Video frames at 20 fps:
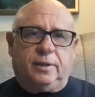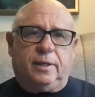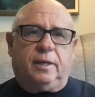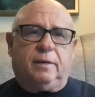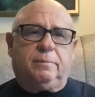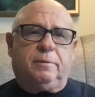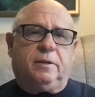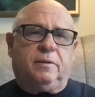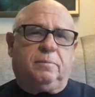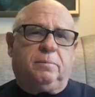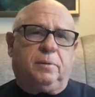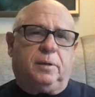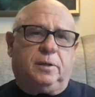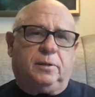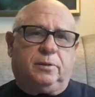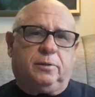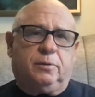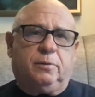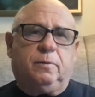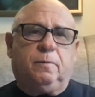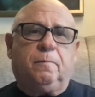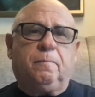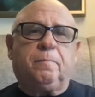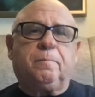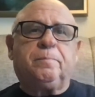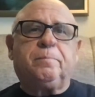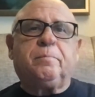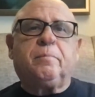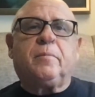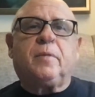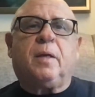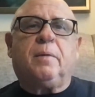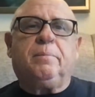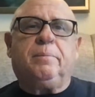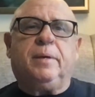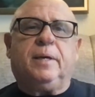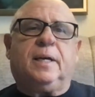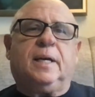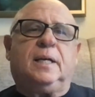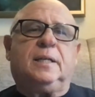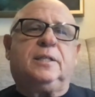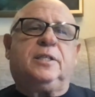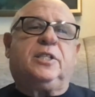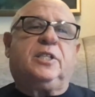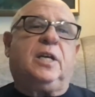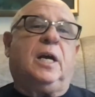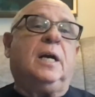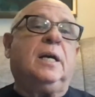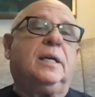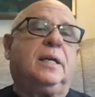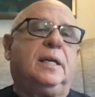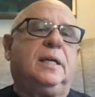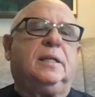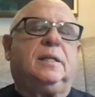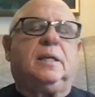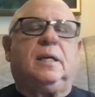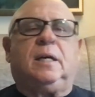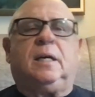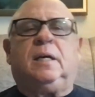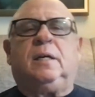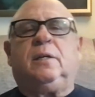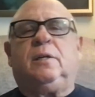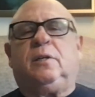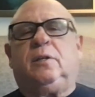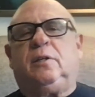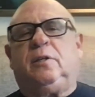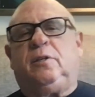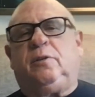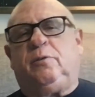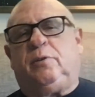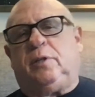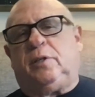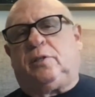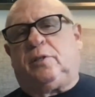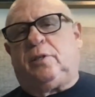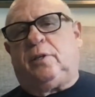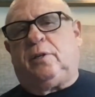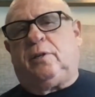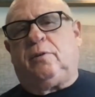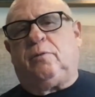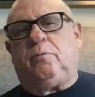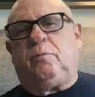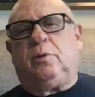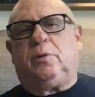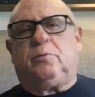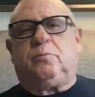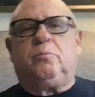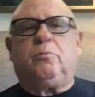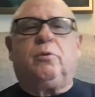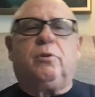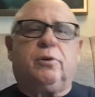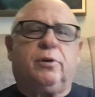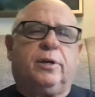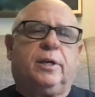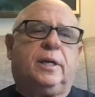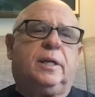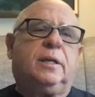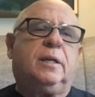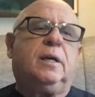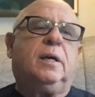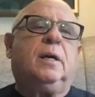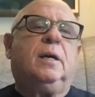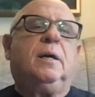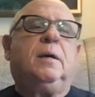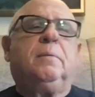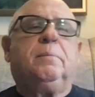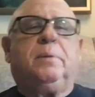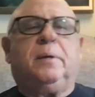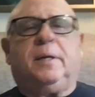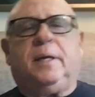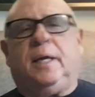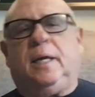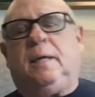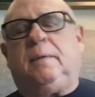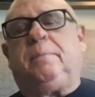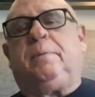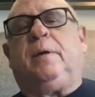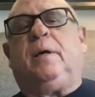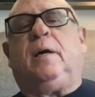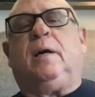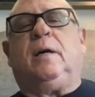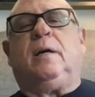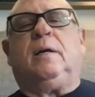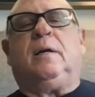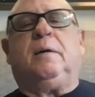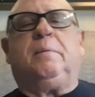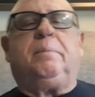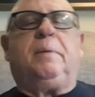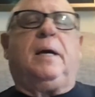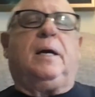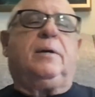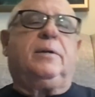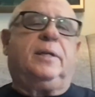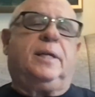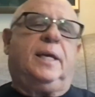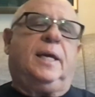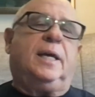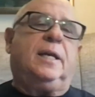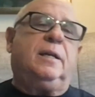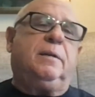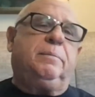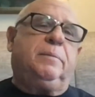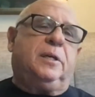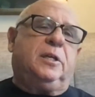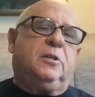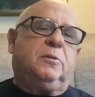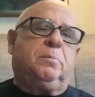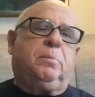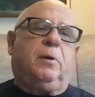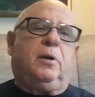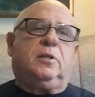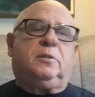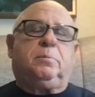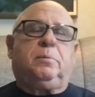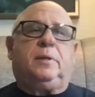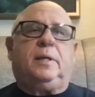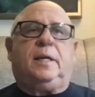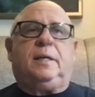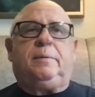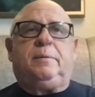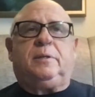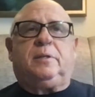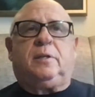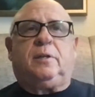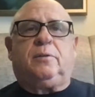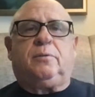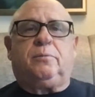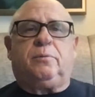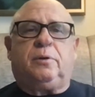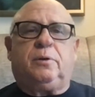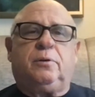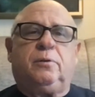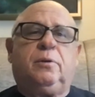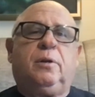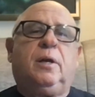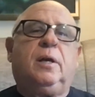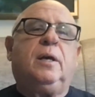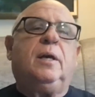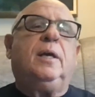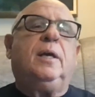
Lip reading: the enemy of Madhu, because Shankita, Yudhisthira, was worried, Parebhya, about enemies, possible enemies on the road.